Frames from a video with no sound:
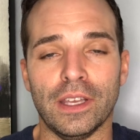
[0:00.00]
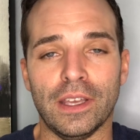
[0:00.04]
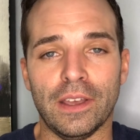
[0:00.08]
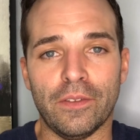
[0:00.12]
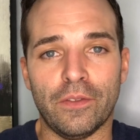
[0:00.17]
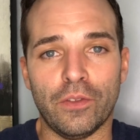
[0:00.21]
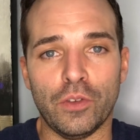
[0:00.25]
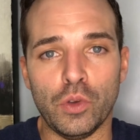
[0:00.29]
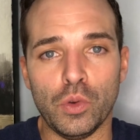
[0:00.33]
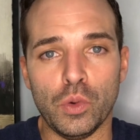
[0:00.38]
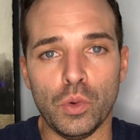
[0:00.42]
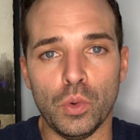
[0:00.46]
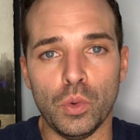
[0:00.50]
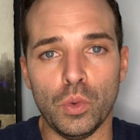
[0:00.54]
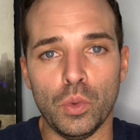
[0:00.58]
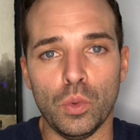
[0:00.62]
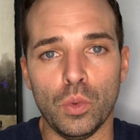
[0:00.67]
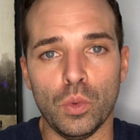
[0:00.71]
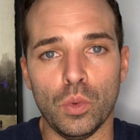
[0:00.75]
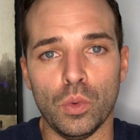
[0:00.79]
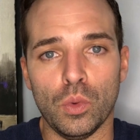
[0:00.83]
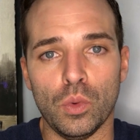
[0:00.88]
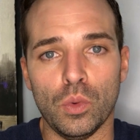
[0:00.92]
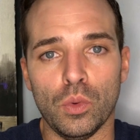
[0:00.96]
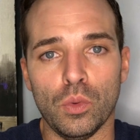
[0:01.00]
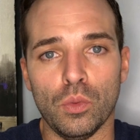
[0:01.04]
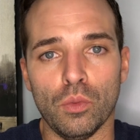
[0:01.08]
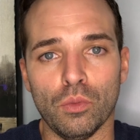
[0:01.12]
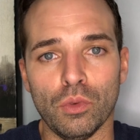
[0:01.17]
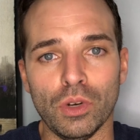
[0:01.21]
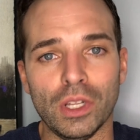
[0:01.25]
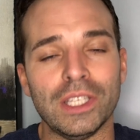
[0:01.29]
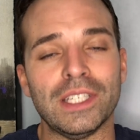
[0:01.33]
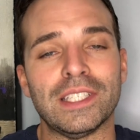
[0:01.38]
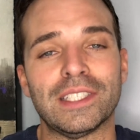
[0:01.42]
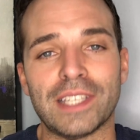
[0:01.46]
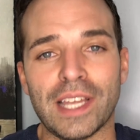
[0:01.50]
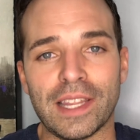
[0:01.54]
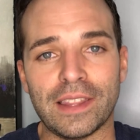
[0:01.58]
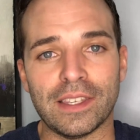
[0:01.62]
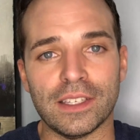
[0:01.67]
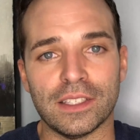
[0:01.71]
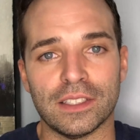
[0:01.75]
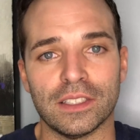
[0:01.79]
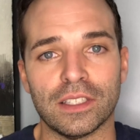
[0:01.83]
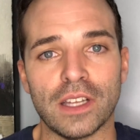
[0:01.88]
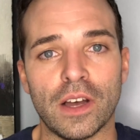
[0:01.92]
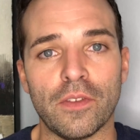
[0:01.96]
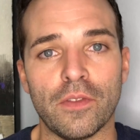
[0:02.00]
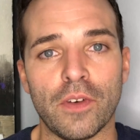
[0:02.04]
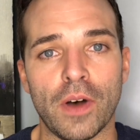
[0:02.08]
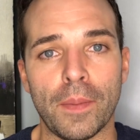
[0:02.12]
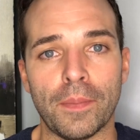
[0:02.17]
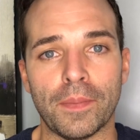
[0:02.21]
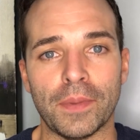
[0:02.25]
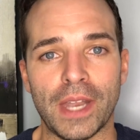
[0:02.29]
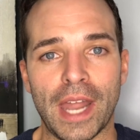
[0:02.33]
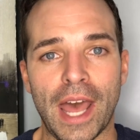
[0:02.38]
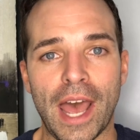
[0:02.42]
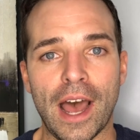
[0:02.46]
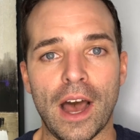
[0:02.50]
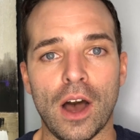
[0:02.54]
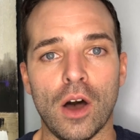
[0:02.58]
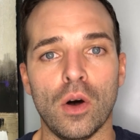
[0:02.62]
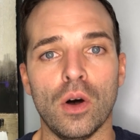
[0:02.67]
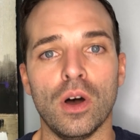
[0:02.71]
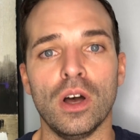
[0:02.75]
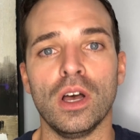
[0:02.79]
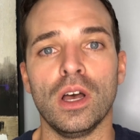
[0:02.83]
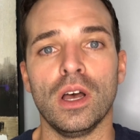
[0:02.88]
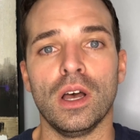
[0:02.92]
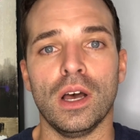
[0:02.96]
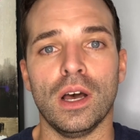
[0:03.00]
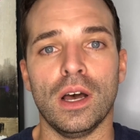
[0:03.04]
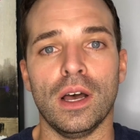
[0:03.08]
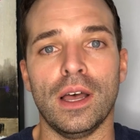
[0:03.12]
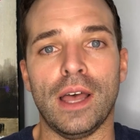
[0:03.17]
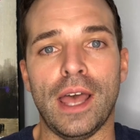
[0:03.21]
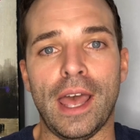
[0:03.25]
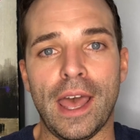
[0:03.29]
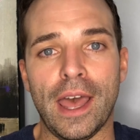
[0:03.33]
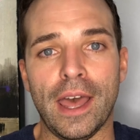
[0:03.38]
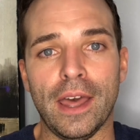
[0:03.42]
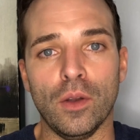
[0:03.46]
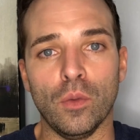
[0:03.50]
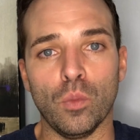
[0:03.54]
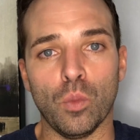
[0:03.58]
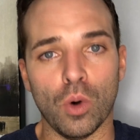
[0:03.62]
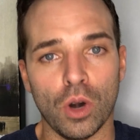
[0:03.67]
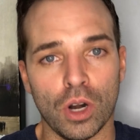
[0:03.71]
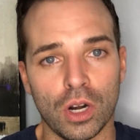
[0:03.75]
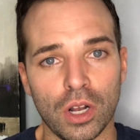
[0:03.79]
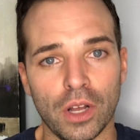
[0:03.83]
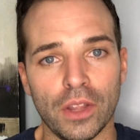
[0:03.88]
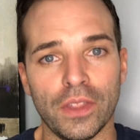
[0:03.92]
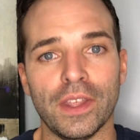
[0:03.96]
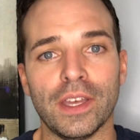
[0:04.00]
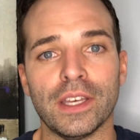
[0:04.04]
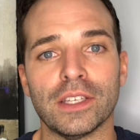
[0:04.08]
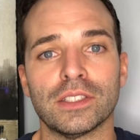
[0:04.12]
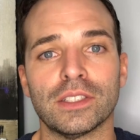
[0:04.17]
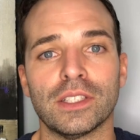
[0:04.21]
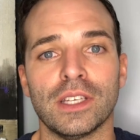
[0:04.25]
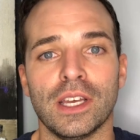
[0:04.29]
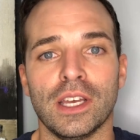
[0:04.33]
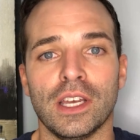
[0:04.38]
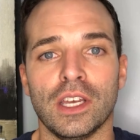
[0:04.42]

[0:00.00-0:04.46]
if you really set this stuff up now and work on this,